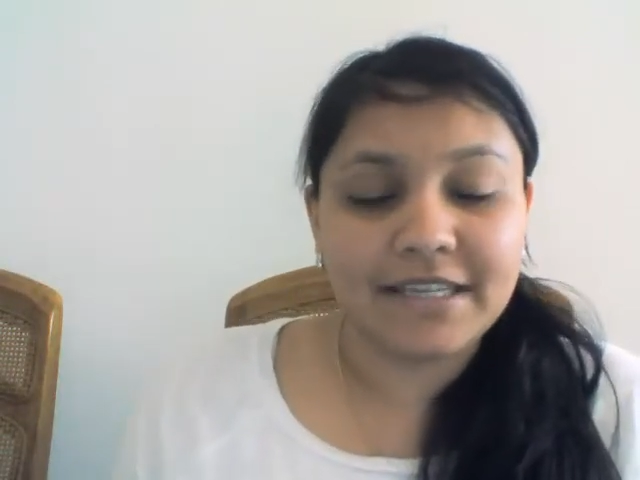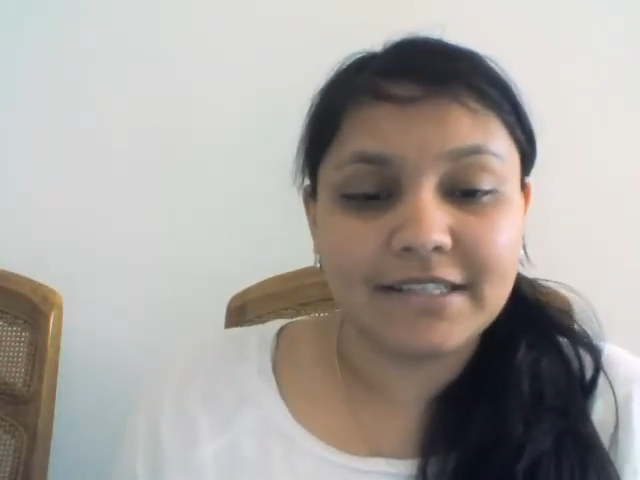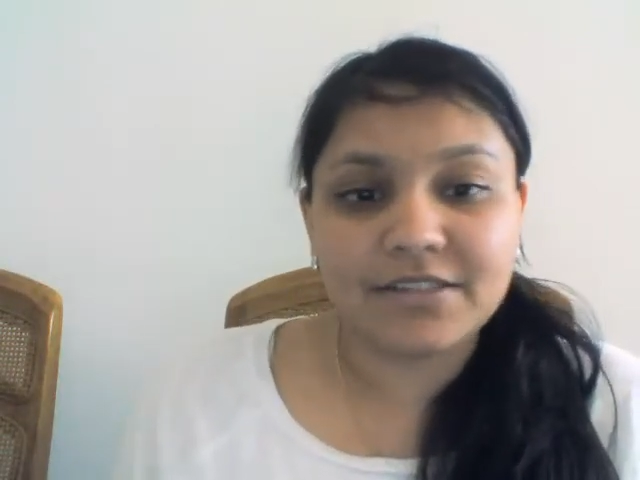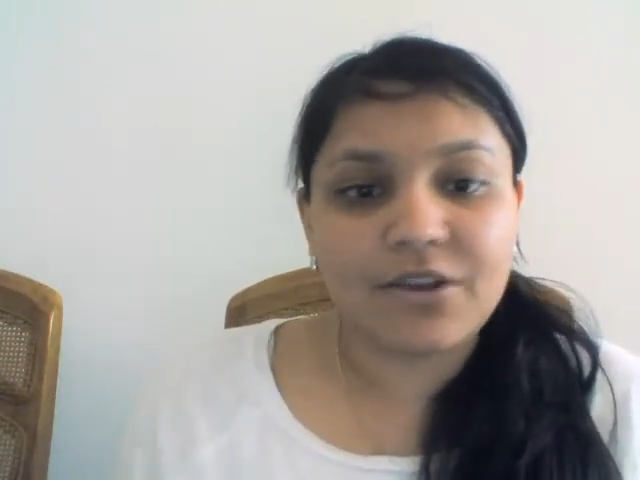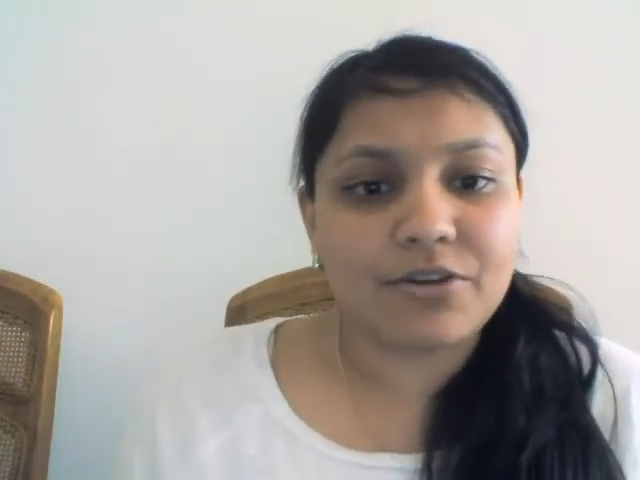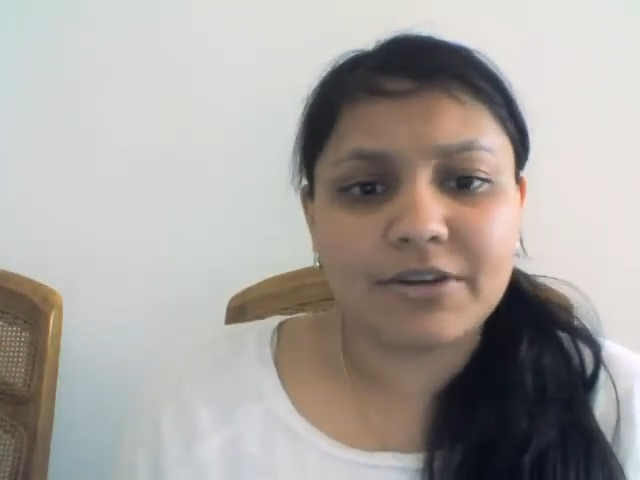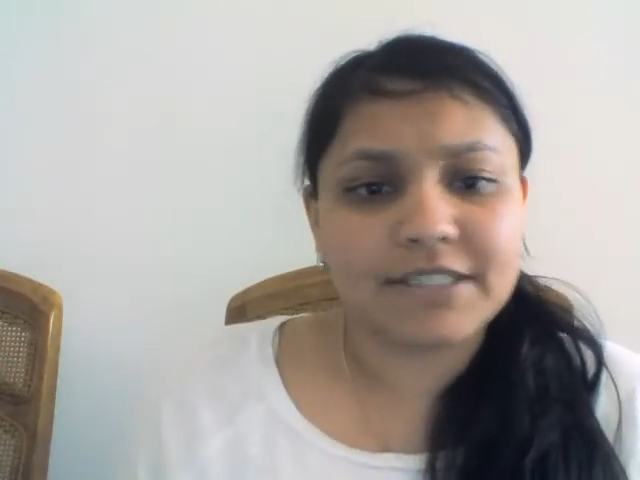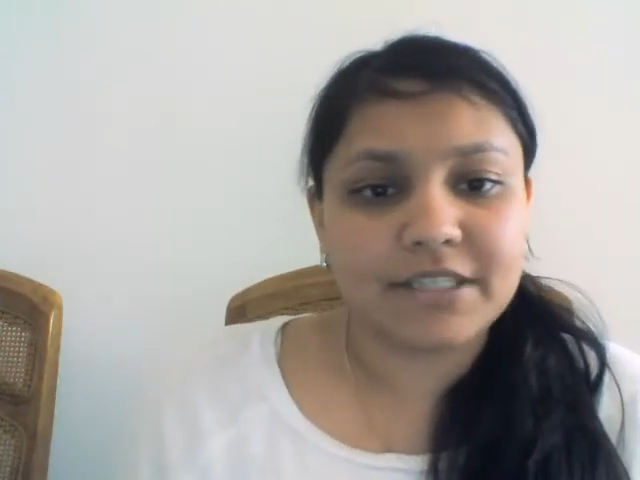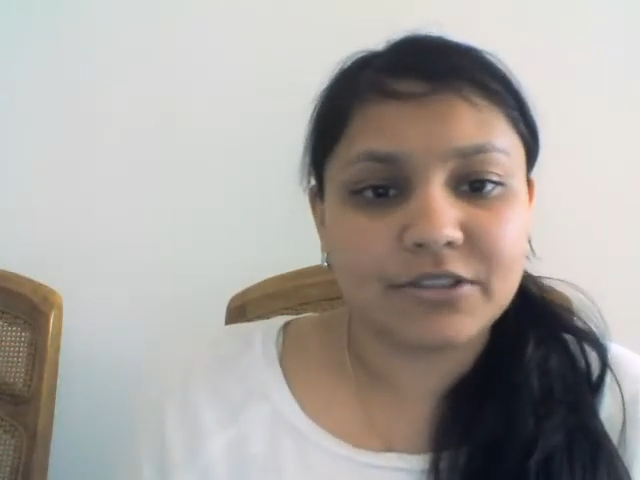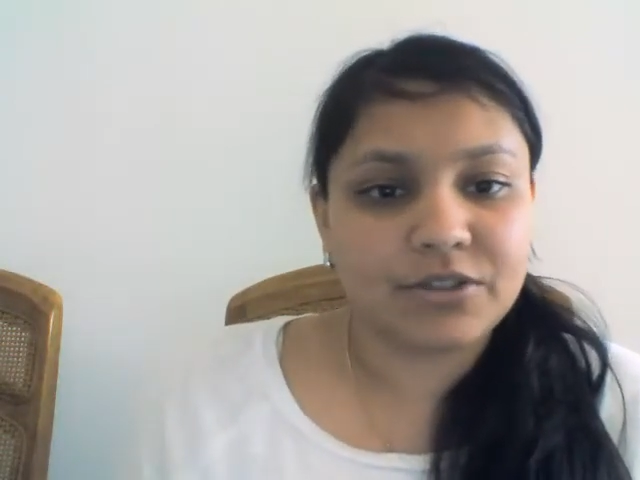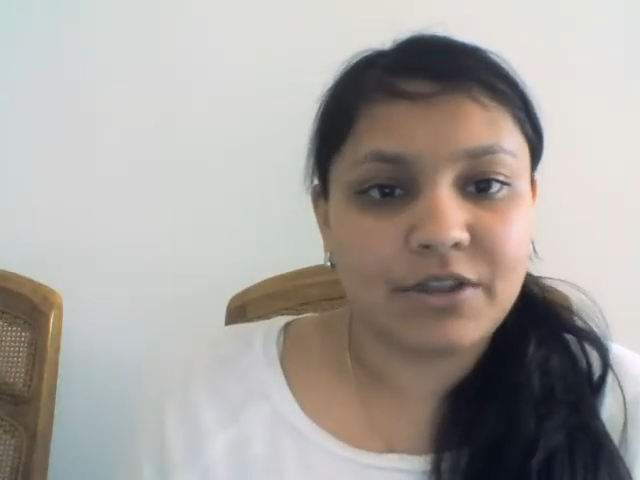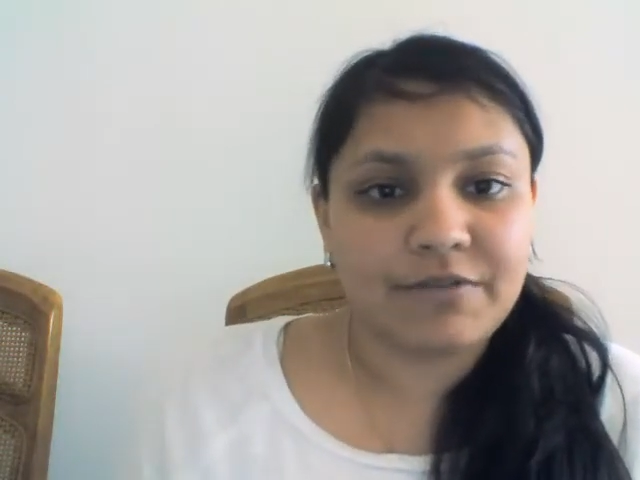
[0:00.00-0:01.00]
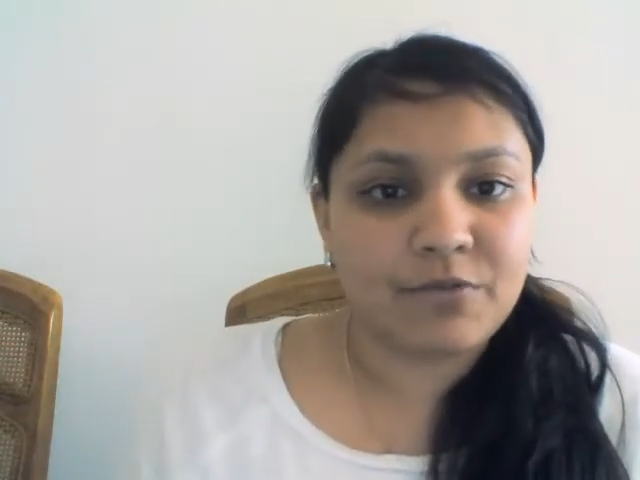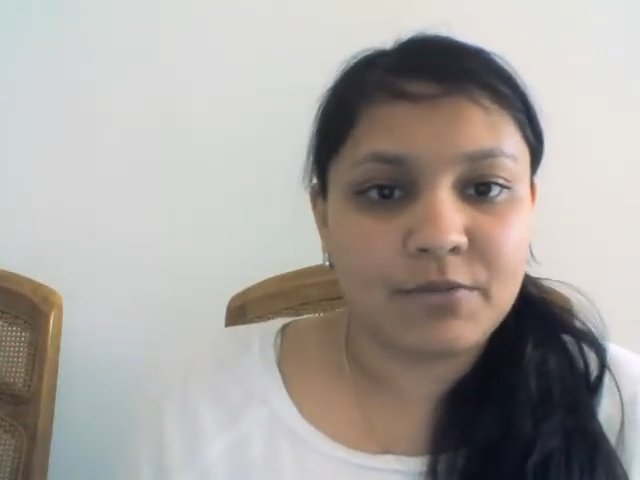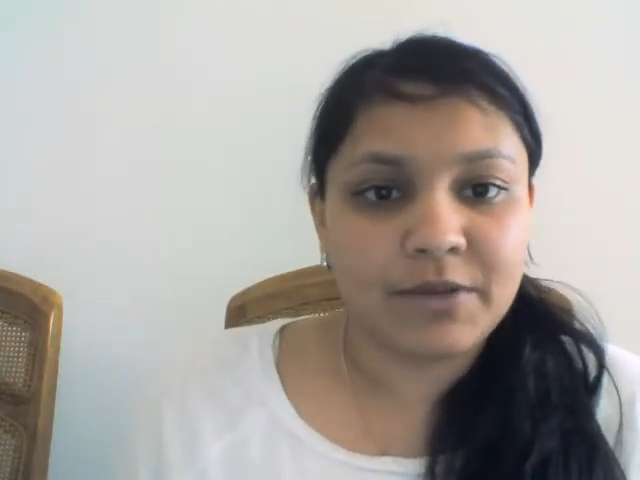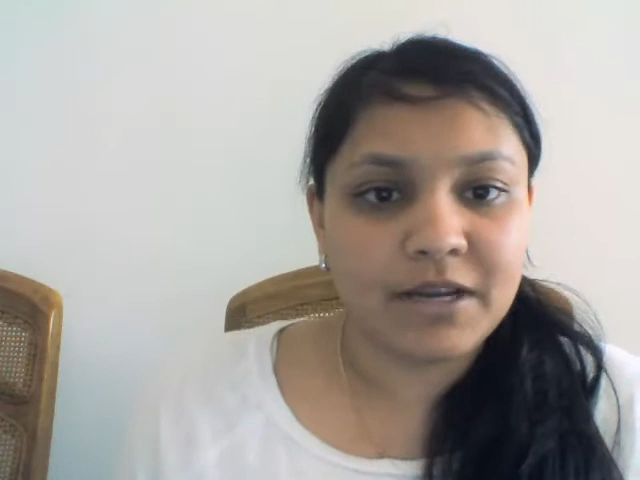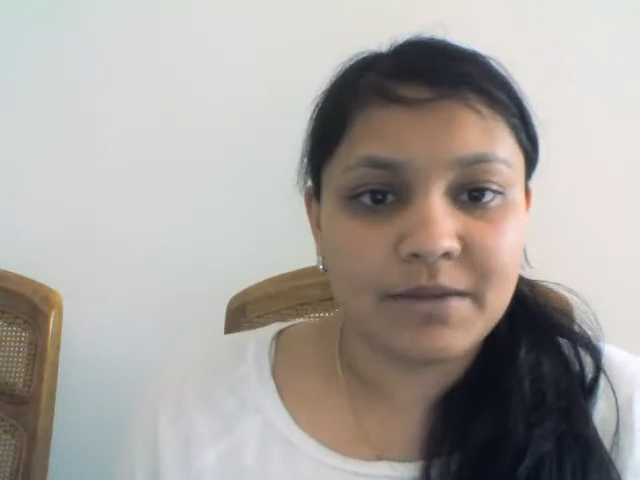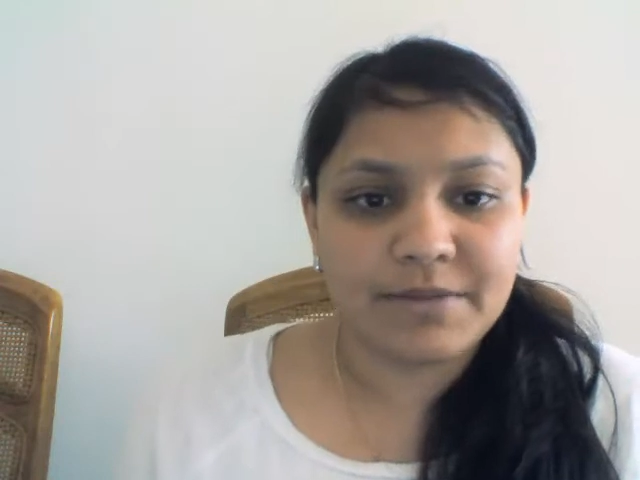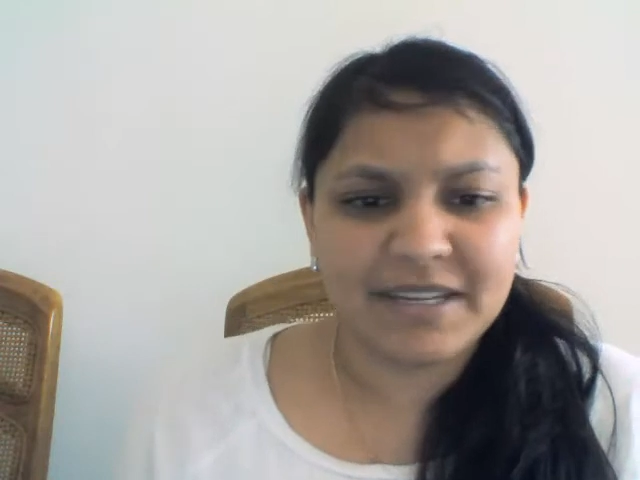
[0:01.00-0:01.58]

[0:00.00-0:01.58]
is so critical to their formula,